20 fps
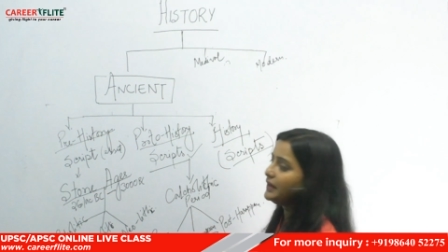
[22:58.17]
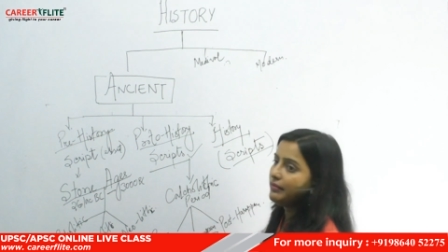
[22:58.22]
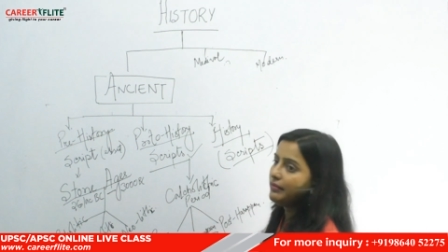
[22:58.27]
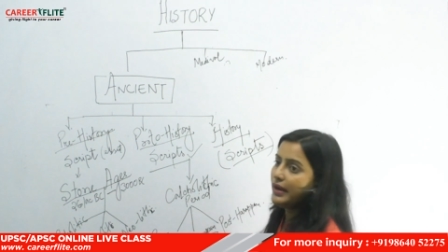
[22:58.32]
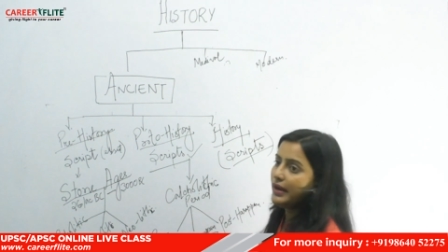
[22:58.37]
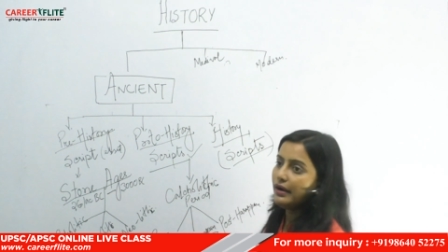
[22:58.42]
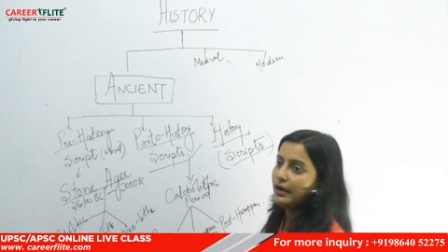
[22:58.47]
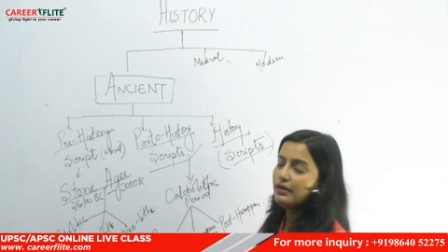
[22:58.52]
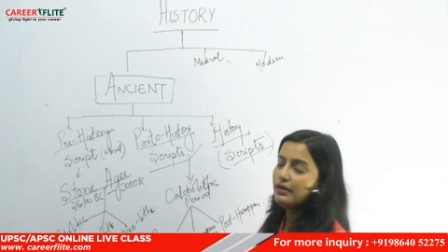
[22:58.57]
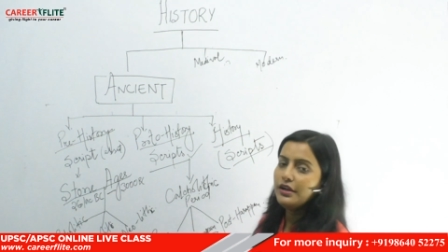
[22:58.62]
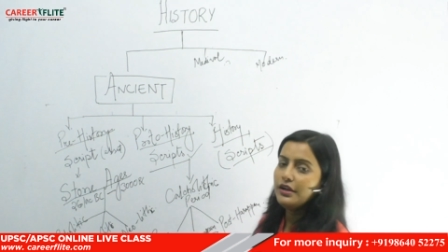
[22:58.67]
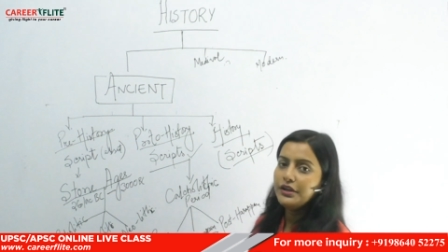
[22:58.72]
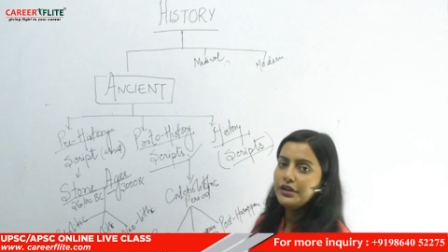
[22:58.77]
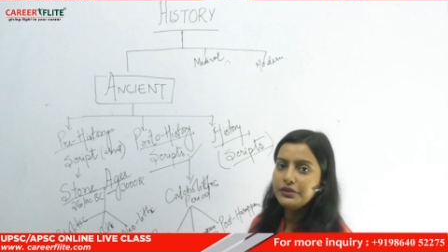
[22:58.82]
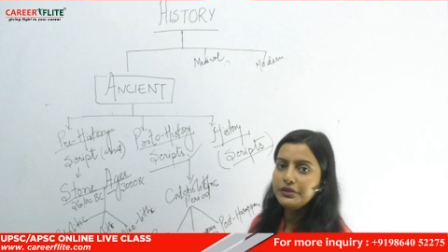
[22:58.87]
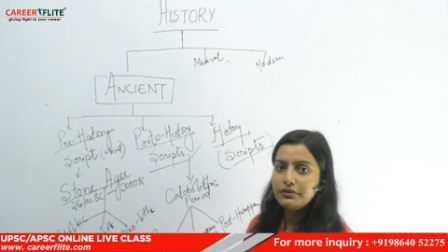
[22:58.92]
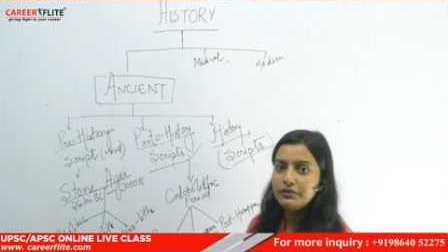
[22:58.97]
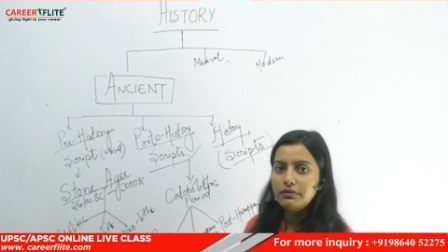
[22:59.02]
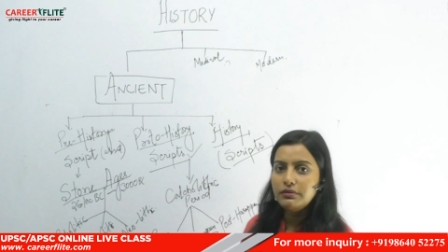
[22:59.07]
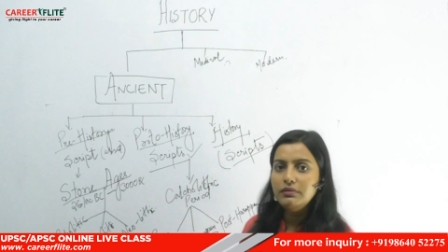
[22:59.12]
were,
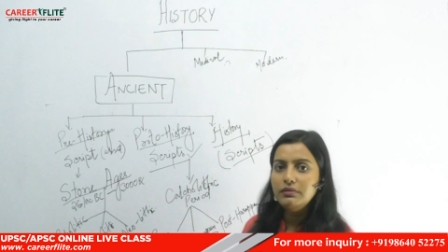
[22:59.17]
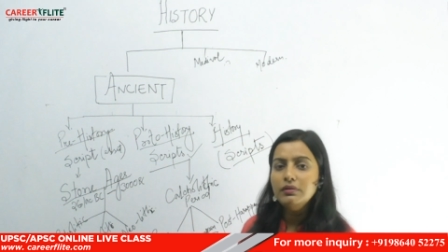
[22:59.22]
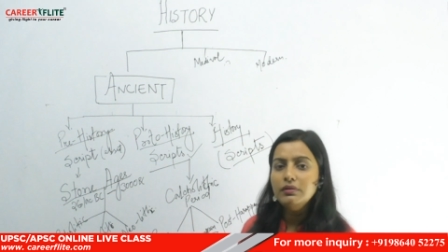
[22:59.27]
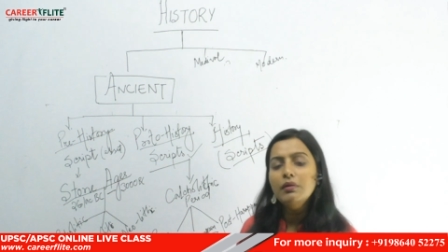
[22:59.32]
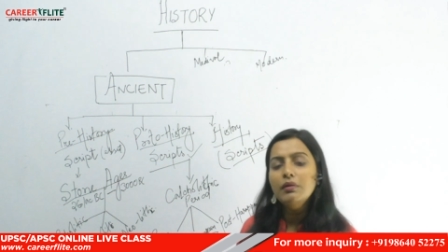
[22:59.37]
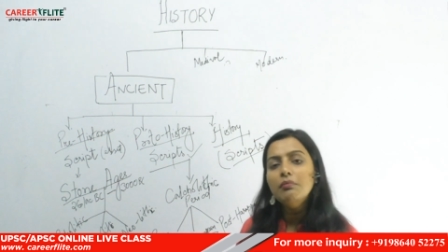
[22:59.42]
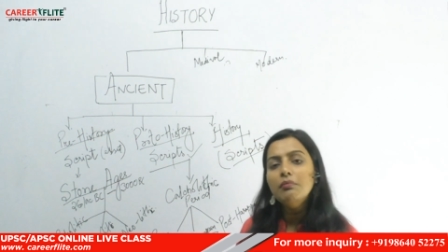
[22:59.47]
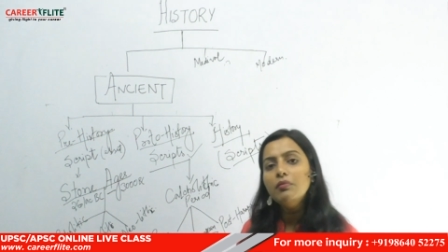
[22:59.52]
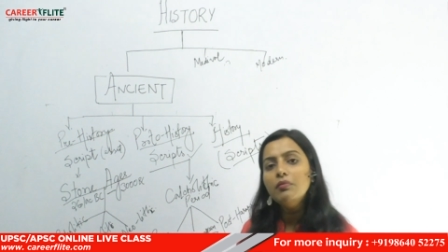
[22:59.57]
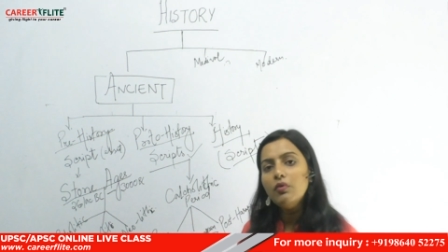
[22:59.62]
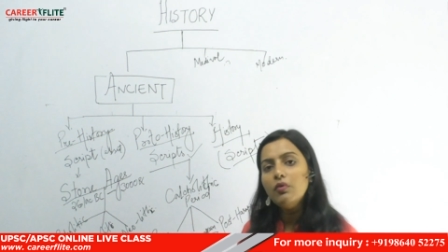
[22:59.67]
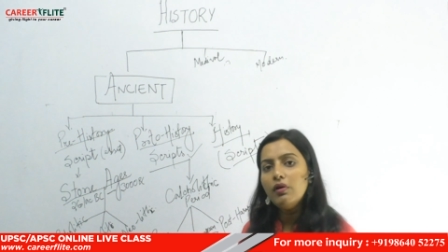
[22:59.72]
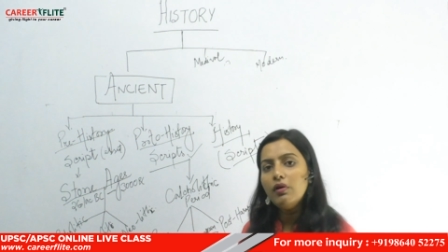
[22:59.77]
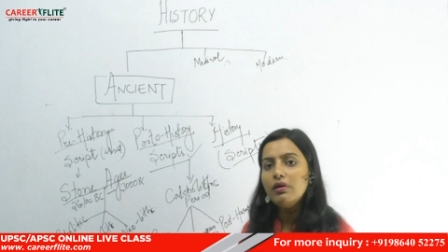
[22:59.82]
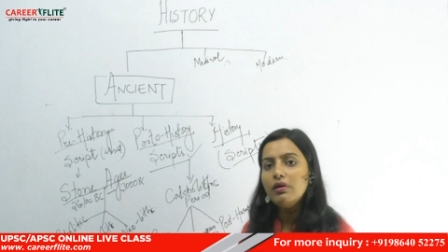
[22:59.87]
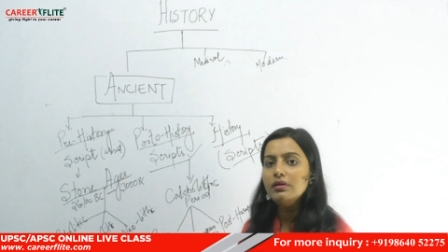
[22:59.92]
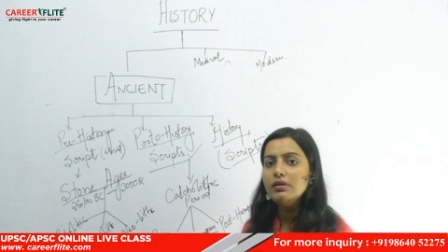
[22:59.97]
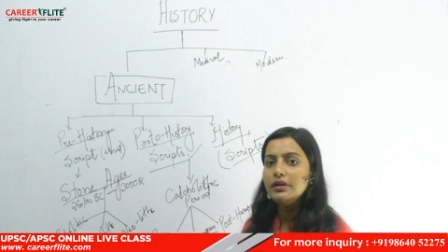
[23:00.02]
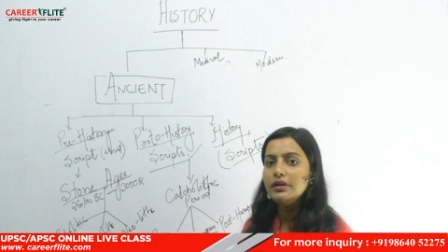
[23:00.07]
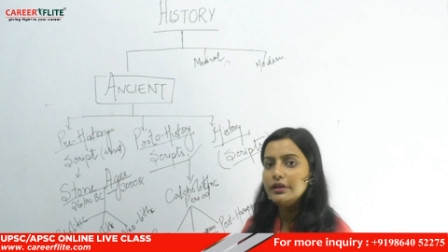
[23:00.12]
more
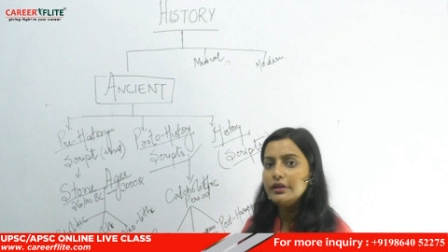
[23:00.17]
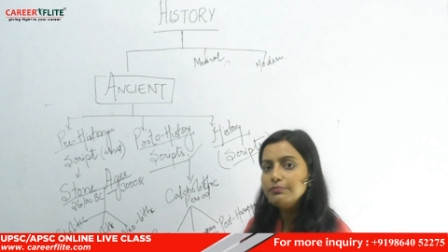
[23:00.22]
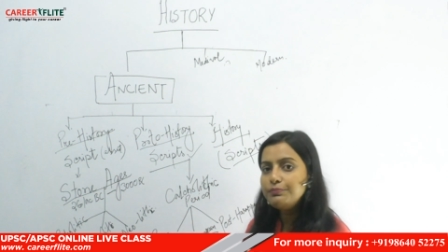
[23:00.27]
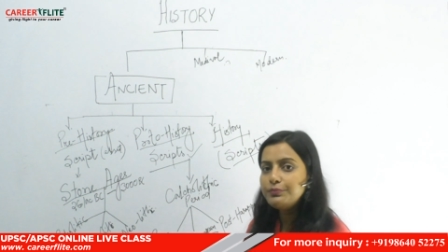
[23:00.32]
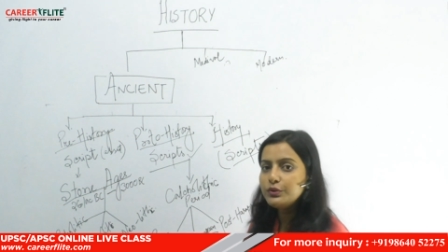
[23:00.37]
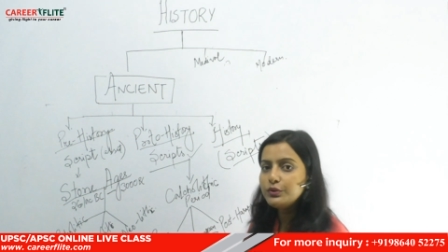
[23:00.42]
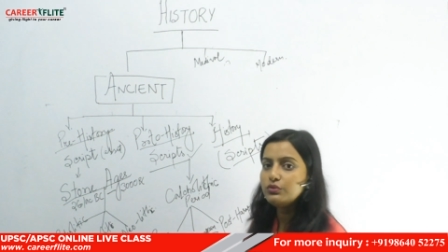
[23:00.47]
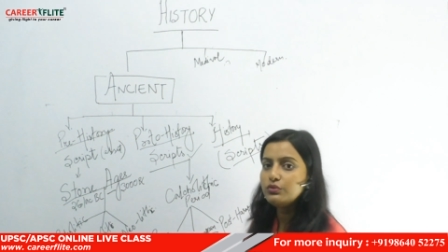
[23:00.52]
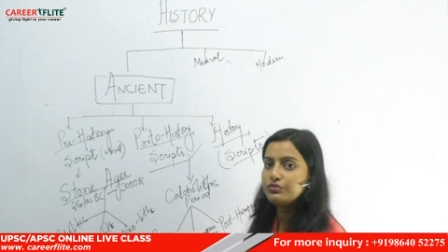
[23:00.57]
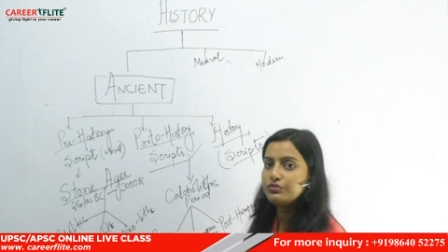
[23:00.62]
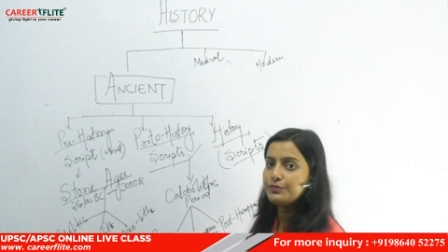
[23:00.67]
improved.